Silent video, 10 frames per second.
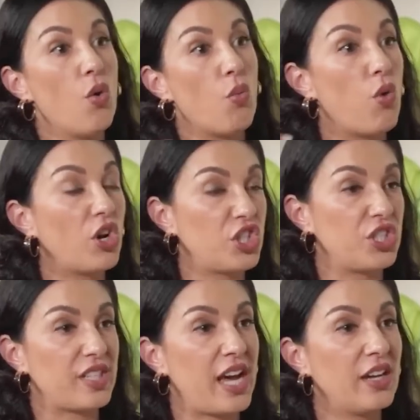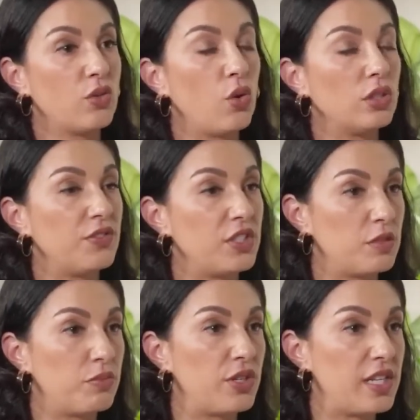washes out all of the
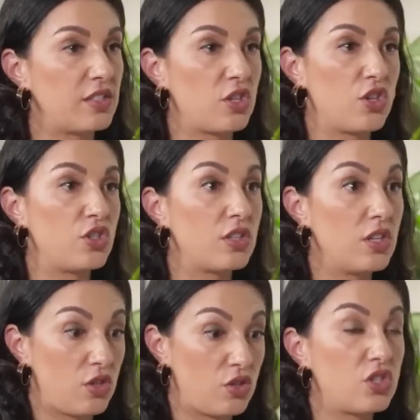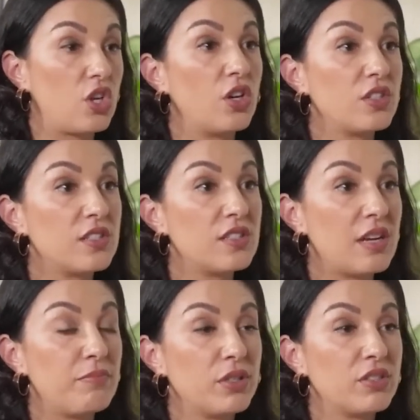debris. So those those toxins
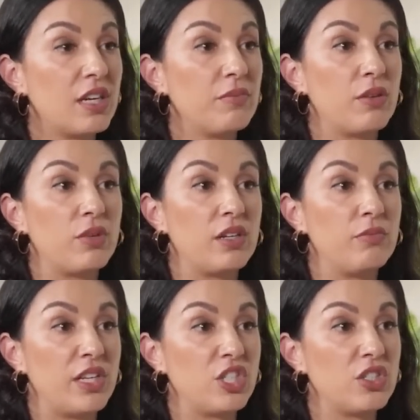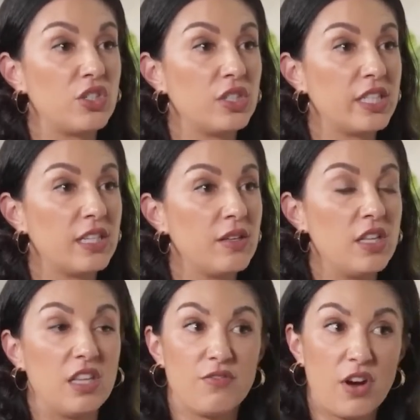that built up that we mentioned earlier,
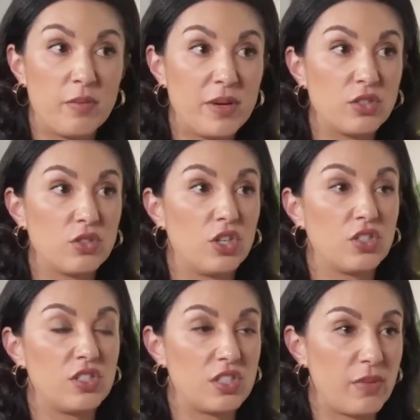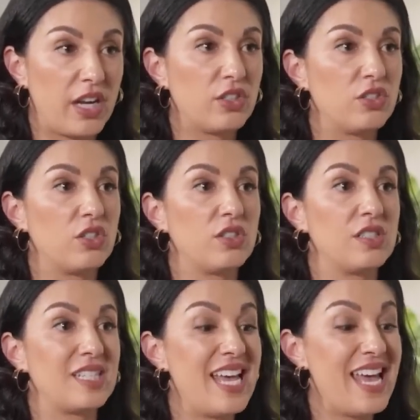the environmental toxins, the
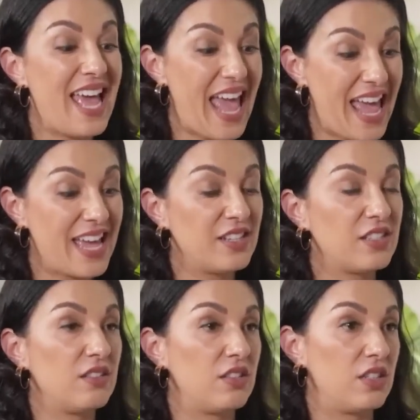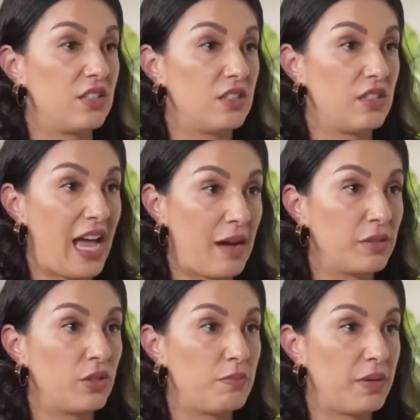mycotoxins, and the
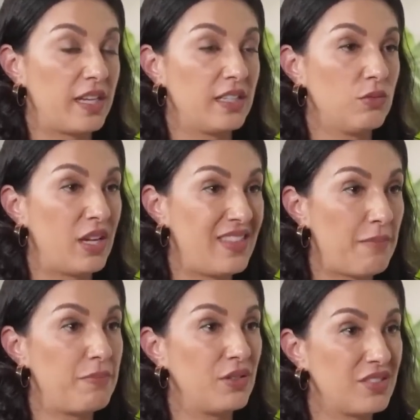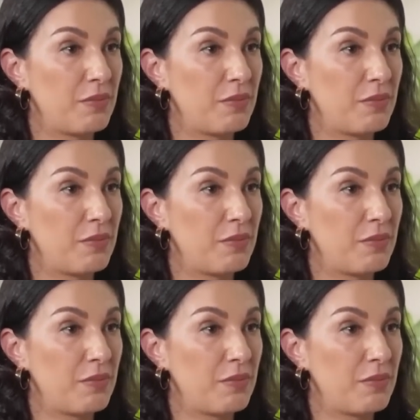amyloid beta, when that builds